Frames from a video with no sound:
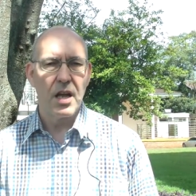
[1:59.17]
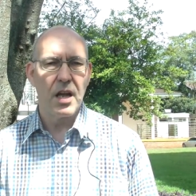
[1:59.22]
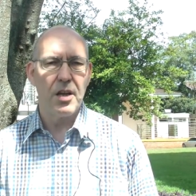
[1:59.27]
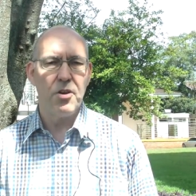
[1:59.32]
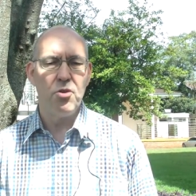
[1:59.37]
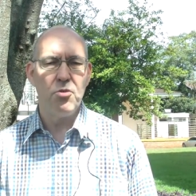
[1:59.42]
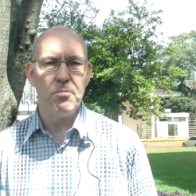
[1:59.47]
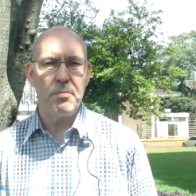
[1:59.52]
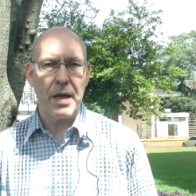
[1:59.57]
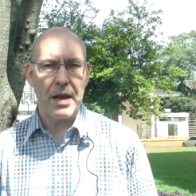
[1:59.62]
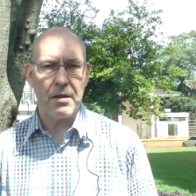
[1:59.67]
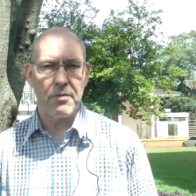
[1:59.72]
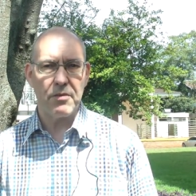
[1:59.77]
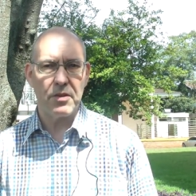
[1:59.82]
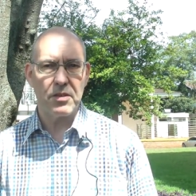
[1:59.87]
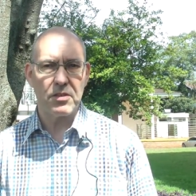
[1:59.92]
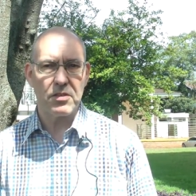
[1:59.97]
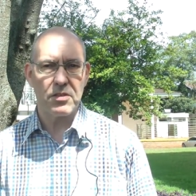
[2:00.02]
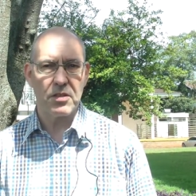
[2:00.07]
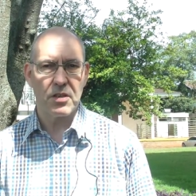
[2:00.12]
and who
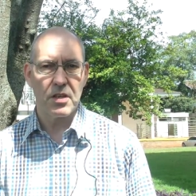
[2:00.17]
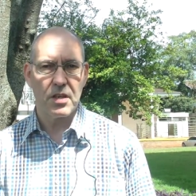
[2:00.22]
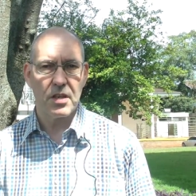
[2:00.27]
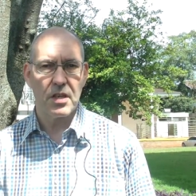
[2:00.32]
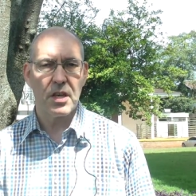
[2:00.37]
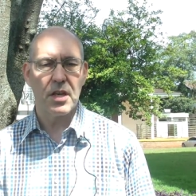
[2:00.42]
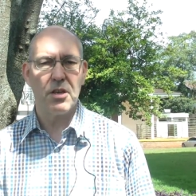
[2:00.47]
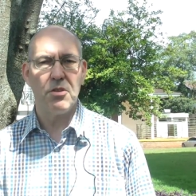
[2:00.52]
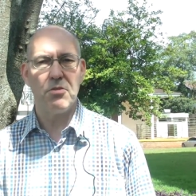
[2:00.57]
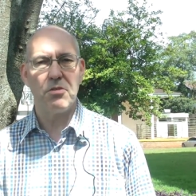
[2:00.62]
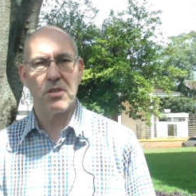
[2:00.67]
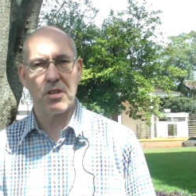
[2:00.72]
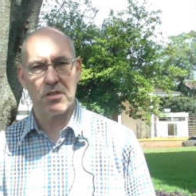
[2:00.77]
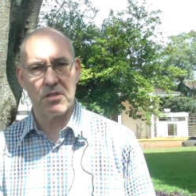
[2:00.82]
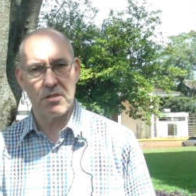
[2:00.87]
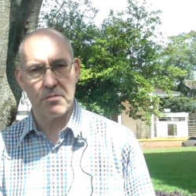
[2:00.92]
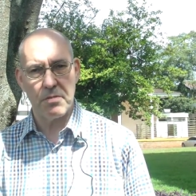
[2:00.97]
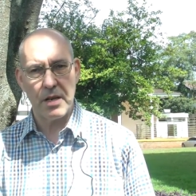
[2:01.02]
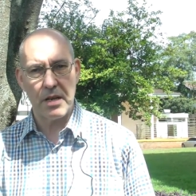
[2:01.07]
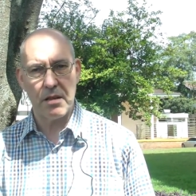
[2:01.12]
benefits and who
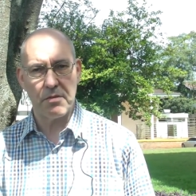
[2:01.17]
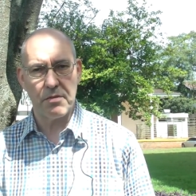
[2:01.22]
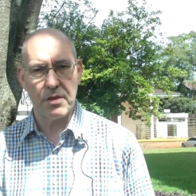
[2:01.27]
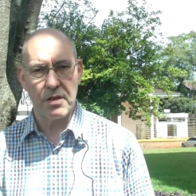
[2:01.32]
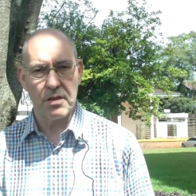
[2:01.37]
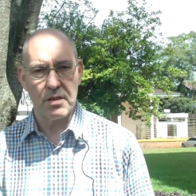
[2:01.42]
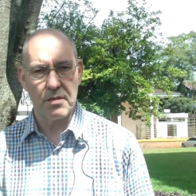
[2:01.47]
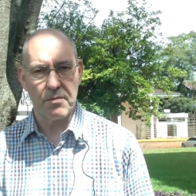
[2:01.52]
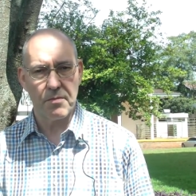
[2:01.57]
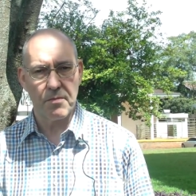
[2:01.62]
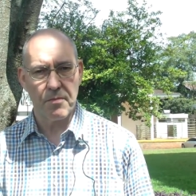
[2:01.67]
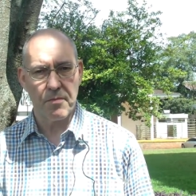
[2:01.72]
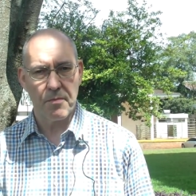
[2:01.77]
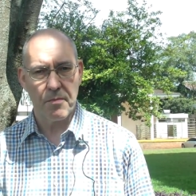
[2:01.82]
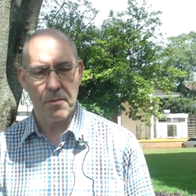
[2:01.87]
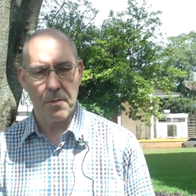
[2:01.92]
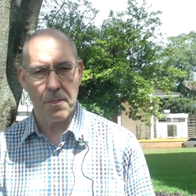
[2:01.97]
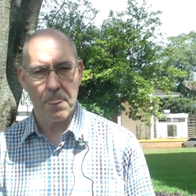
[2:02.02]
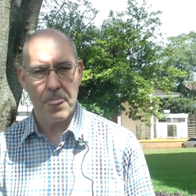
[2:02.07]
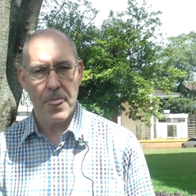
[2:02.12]
doesn't benefit.
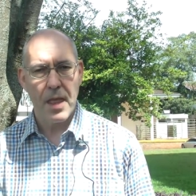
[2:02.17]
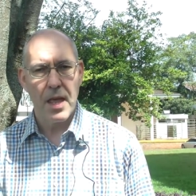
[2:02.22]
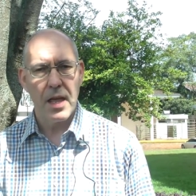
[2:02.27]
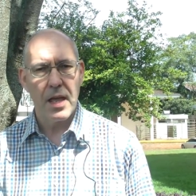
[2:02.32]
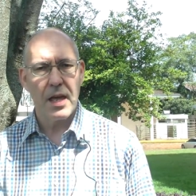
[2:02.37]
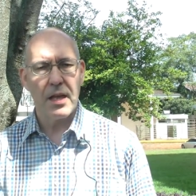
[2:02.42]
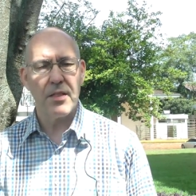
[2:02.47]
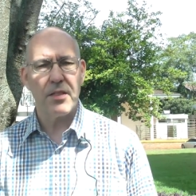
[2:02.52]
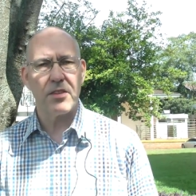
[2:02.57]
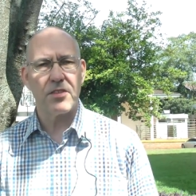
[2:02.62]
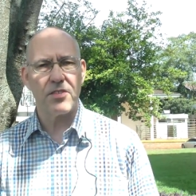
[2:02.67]
And the